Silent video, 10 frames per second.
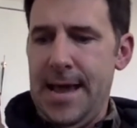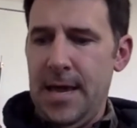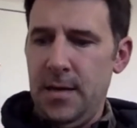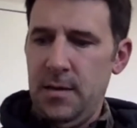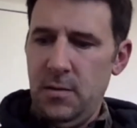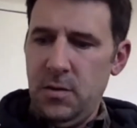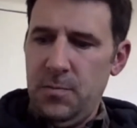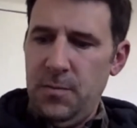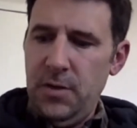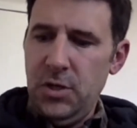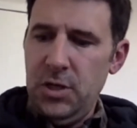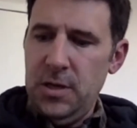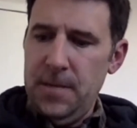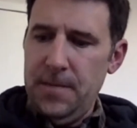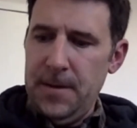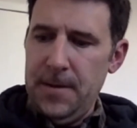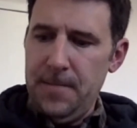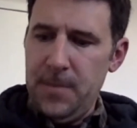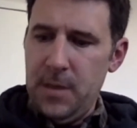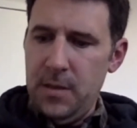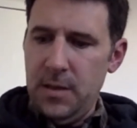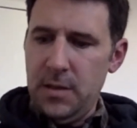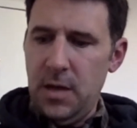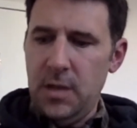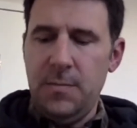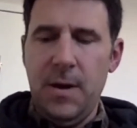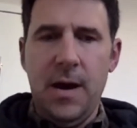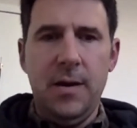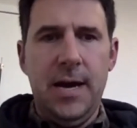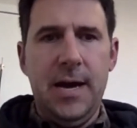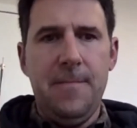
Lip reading: And there's a provision in HIPAA that talks about